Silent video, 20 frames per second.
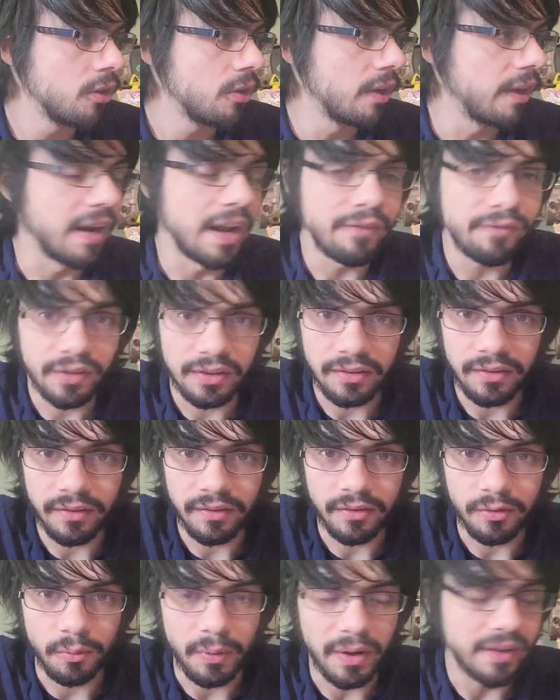And I think this
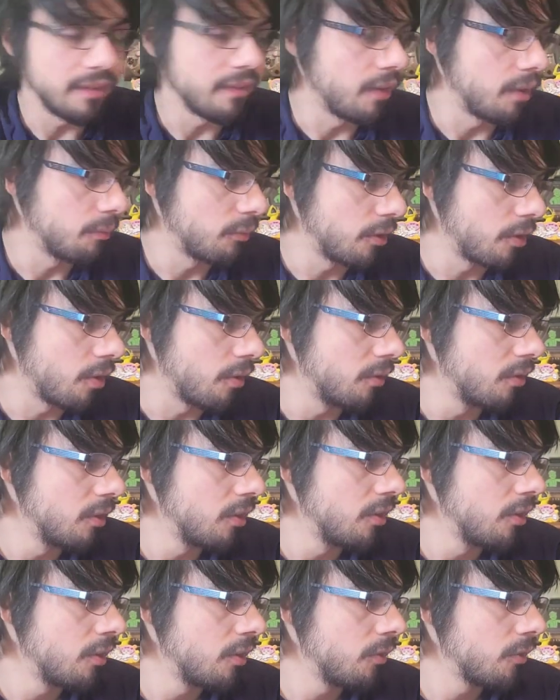is the right time to go.
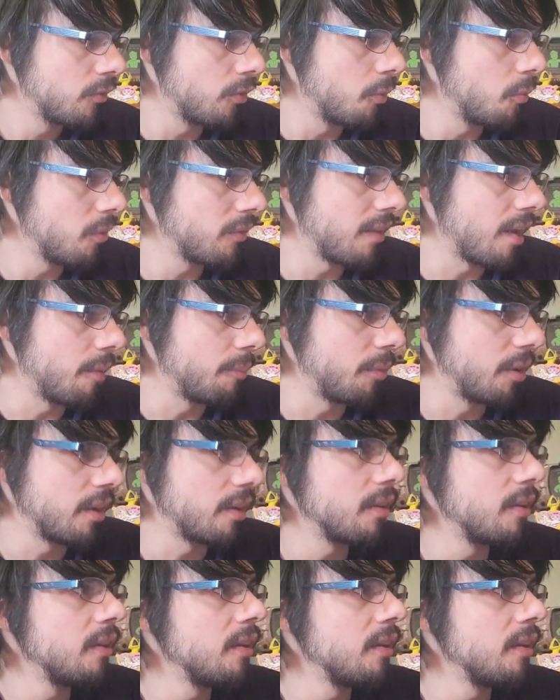So what's happening?